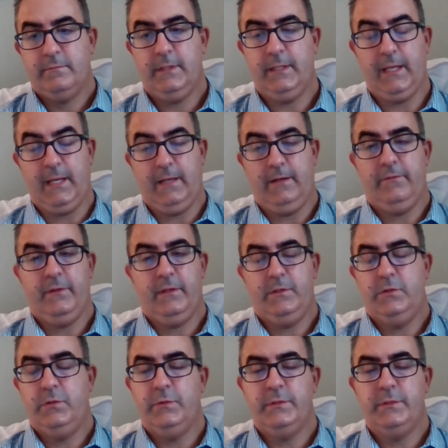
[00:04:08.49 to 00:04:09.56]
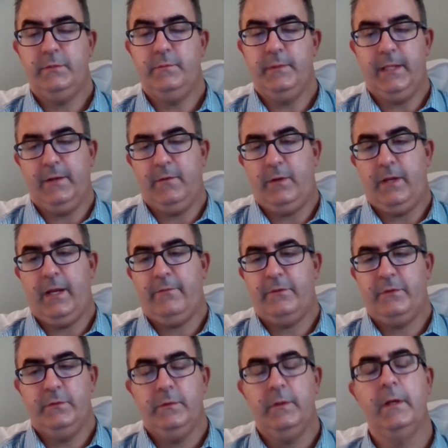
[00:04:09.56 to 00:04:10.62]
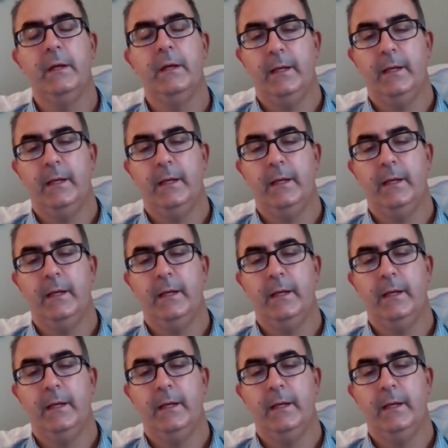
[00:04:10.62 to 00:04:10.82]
They can if they choose to, but they don't have to.